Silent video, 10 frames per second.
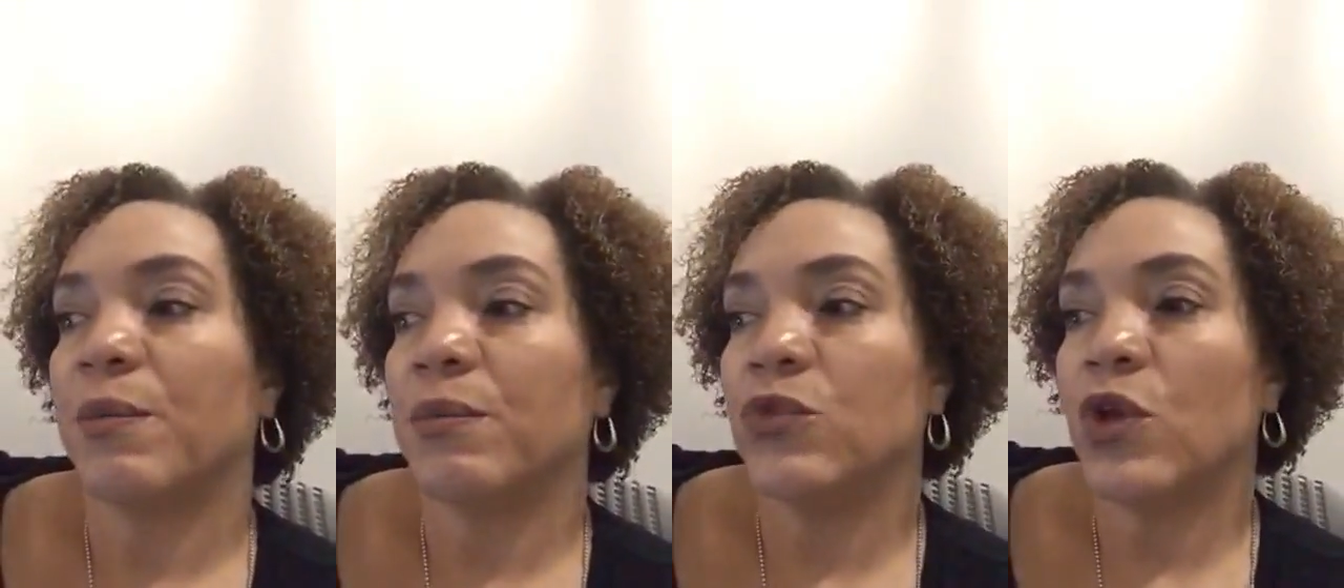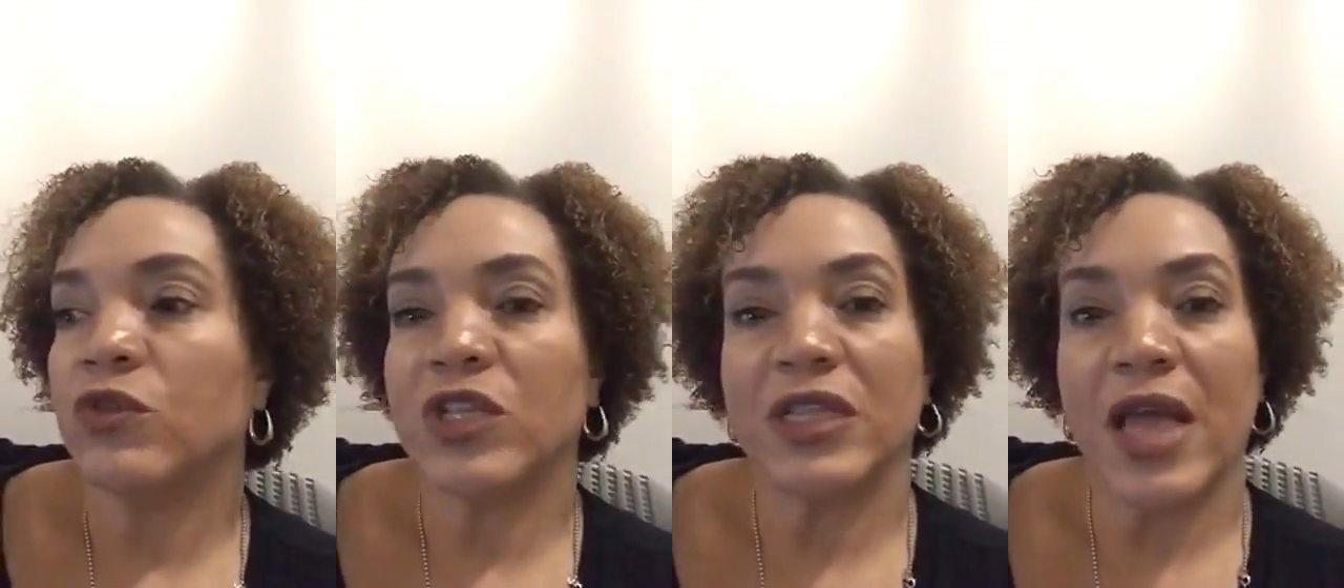
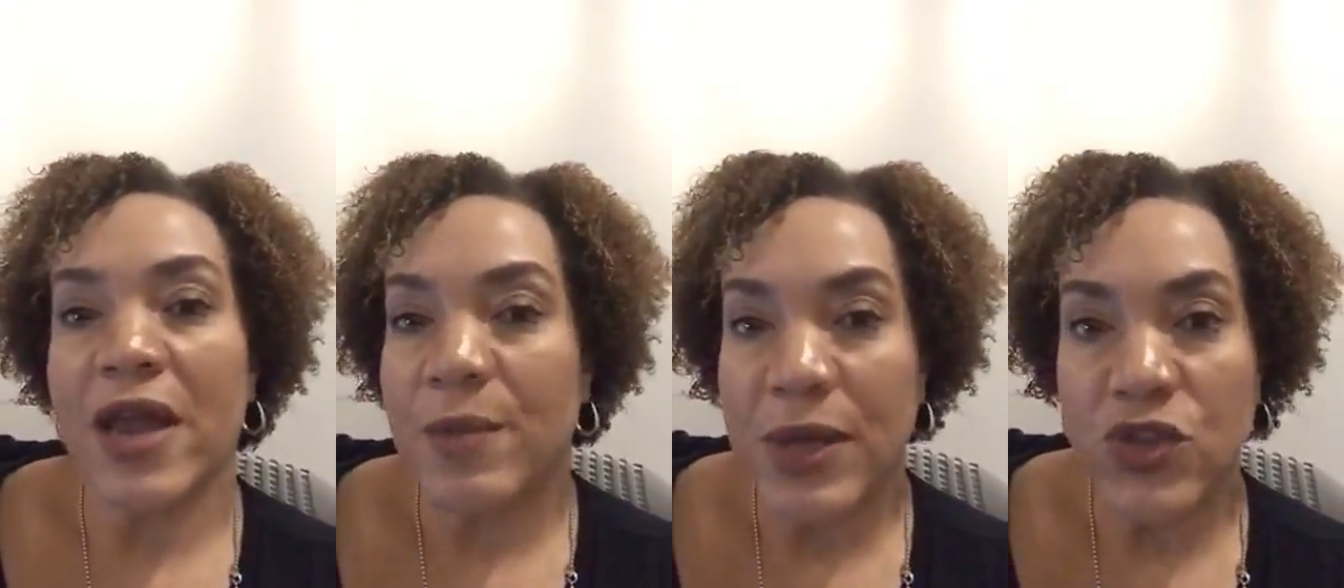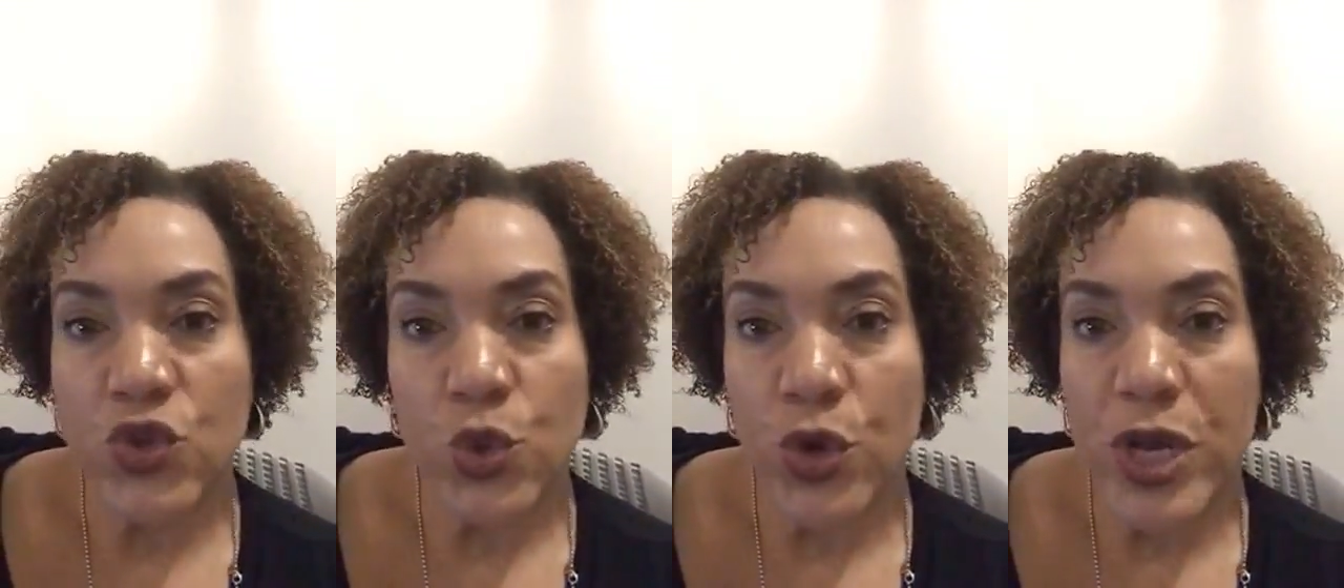knows a lot about
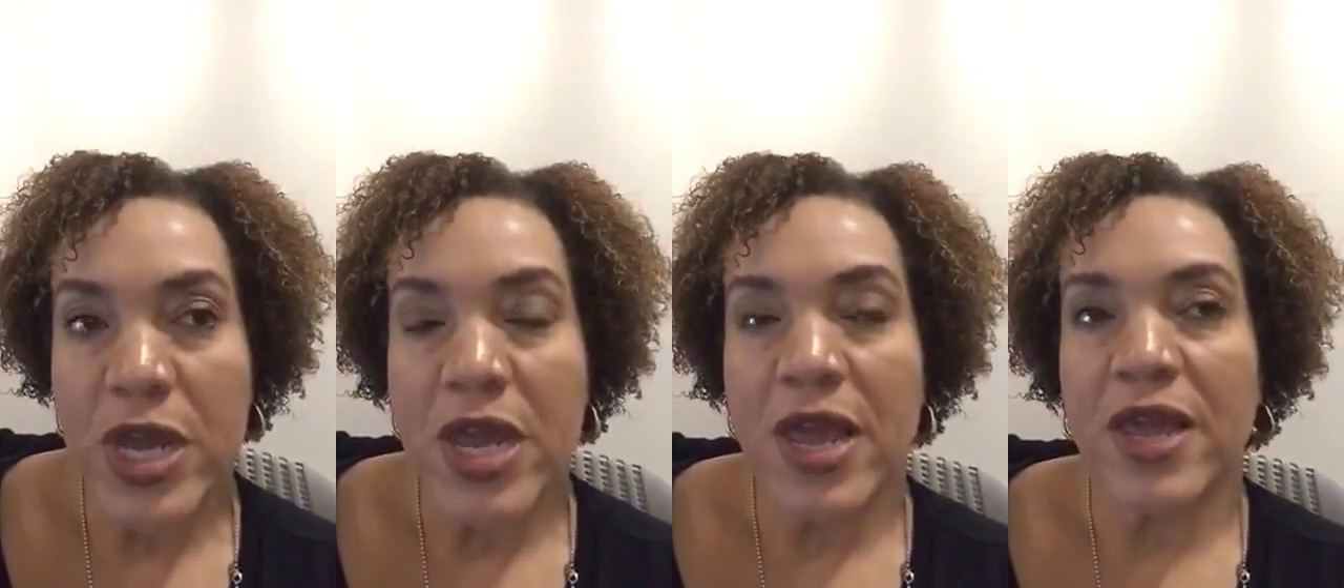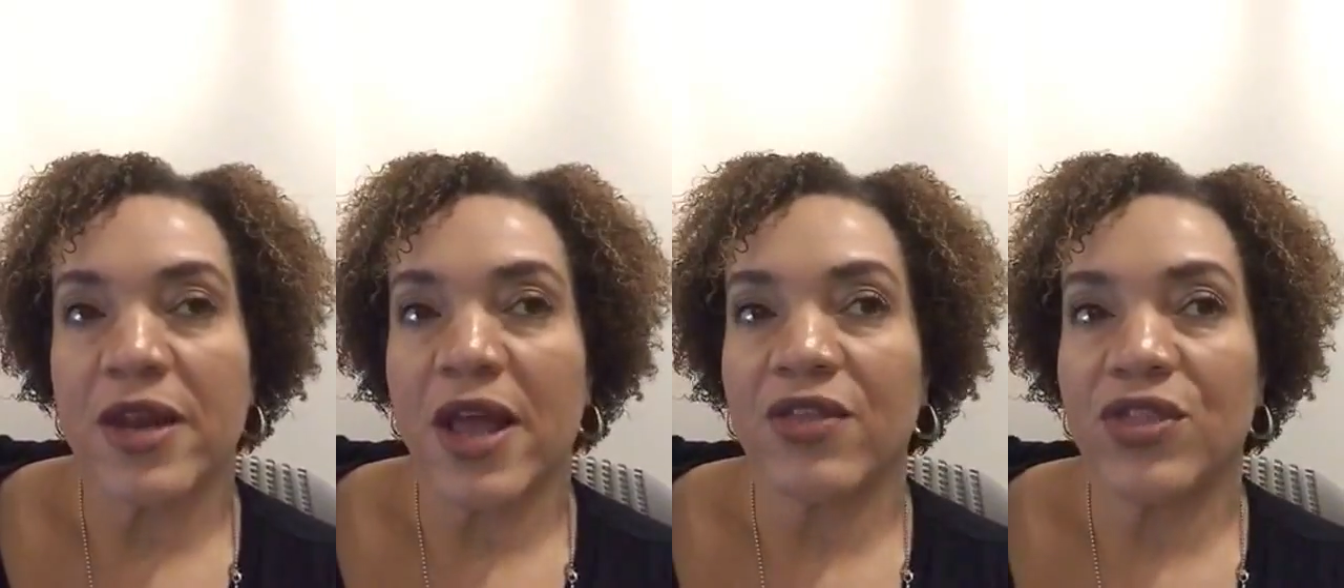story,
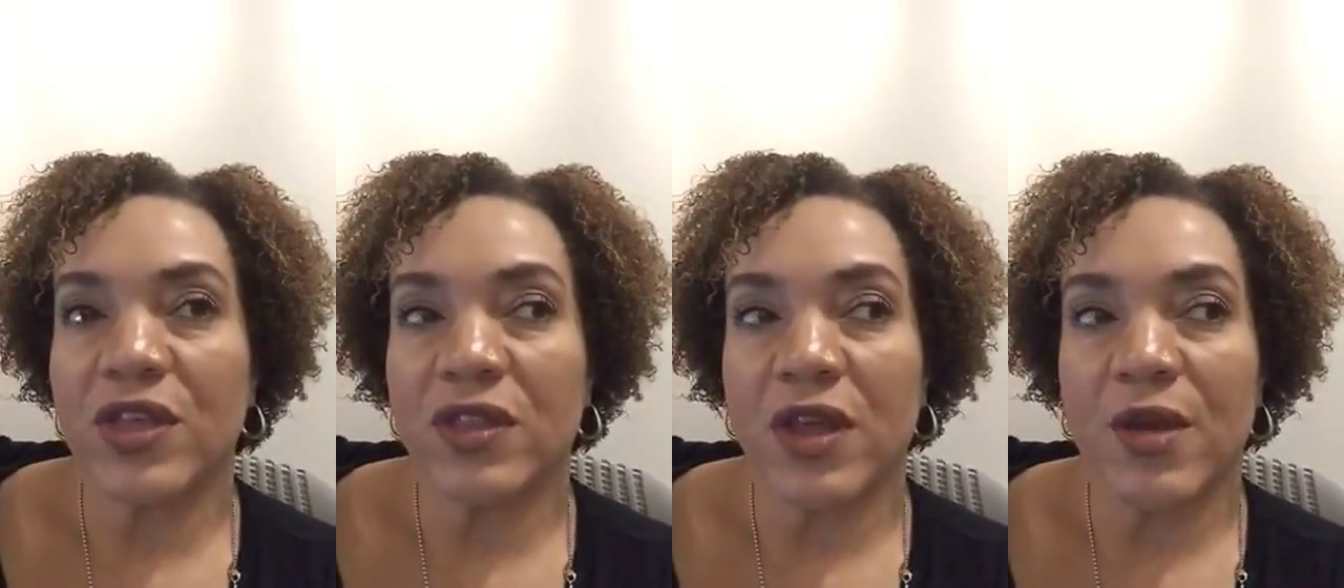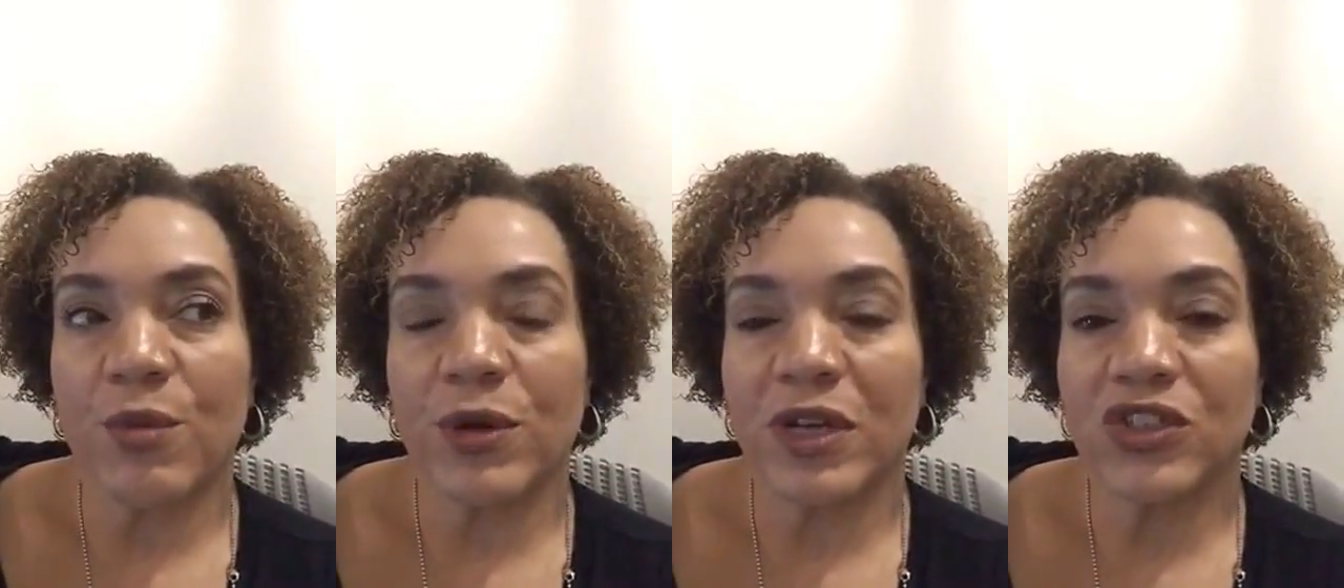and I think the end
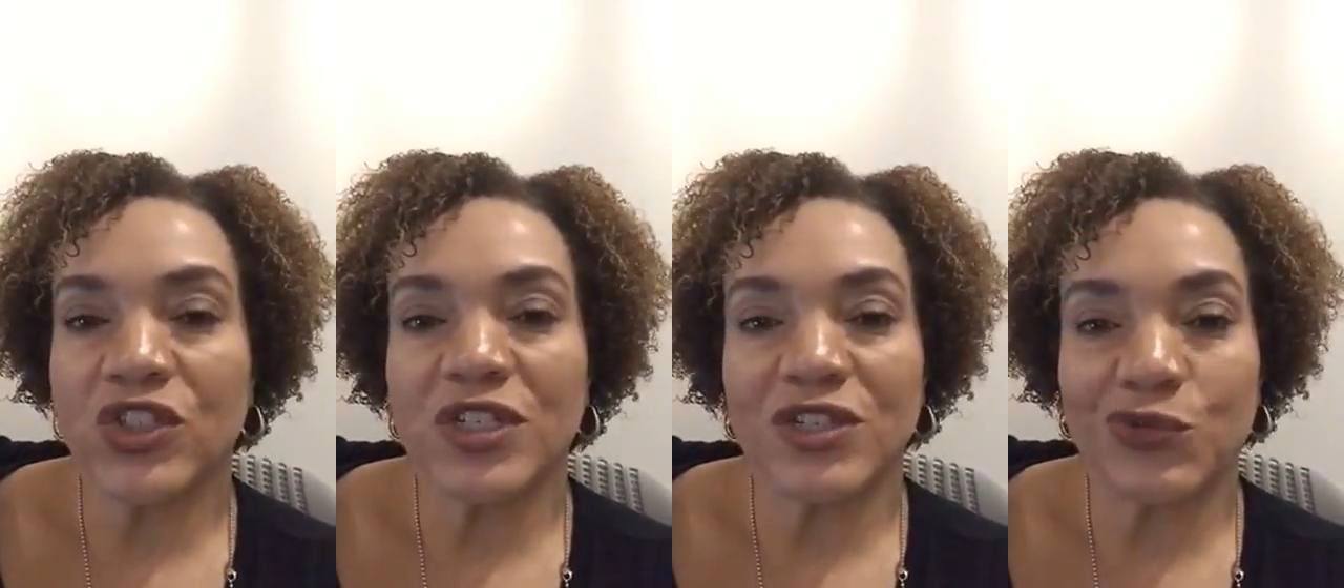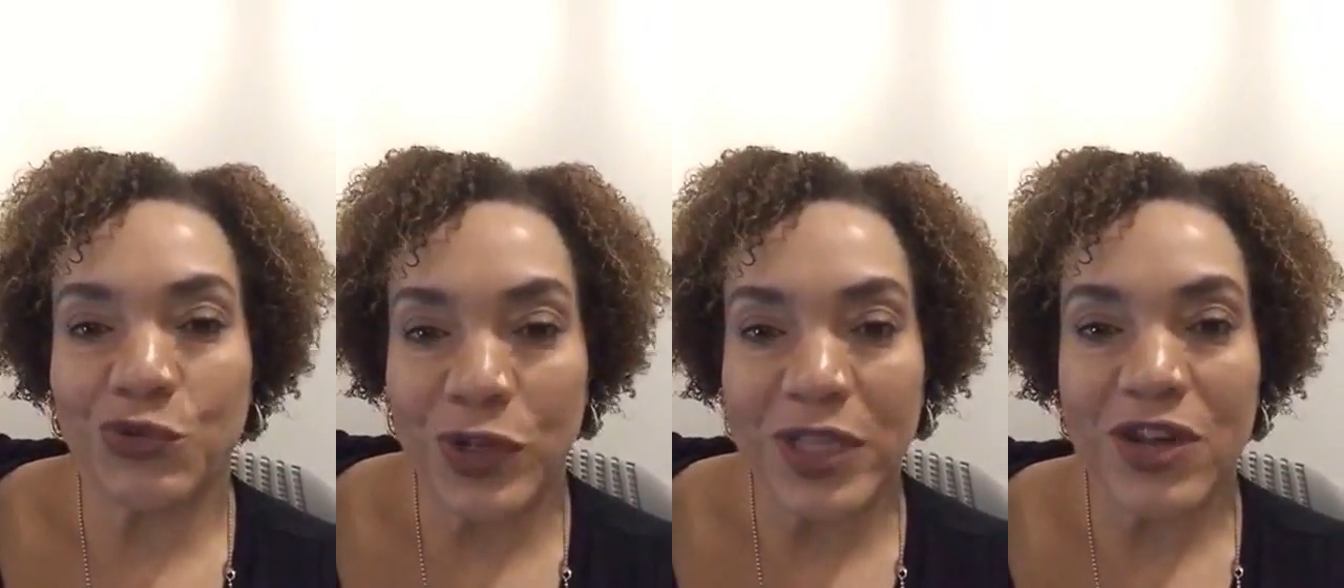production is
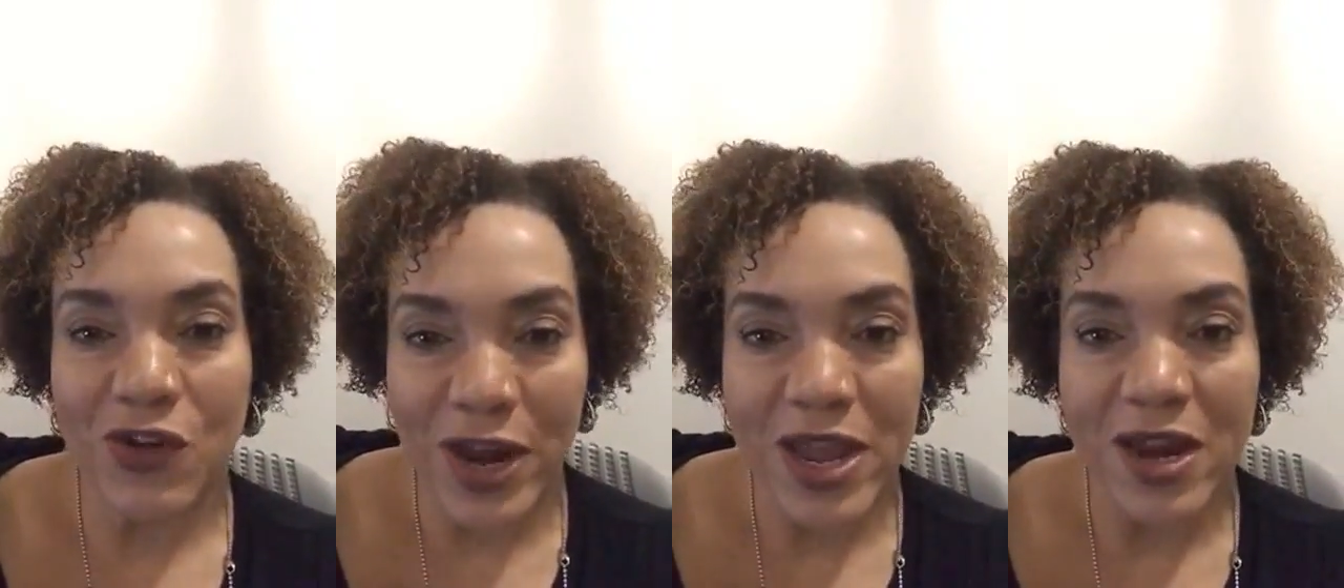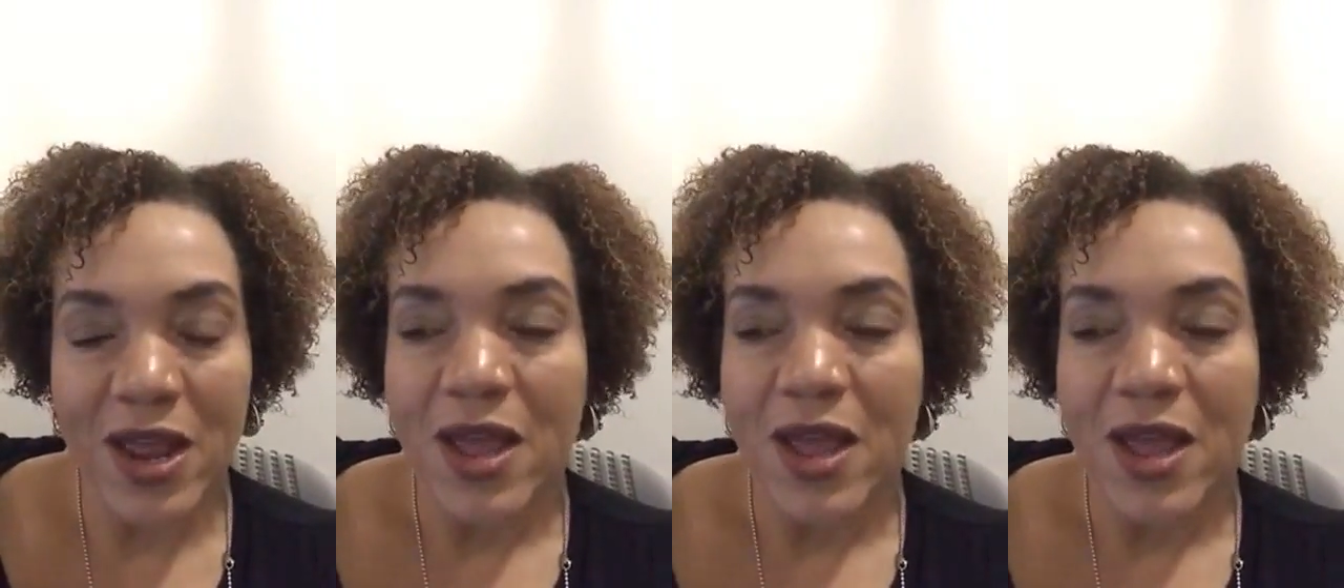really great,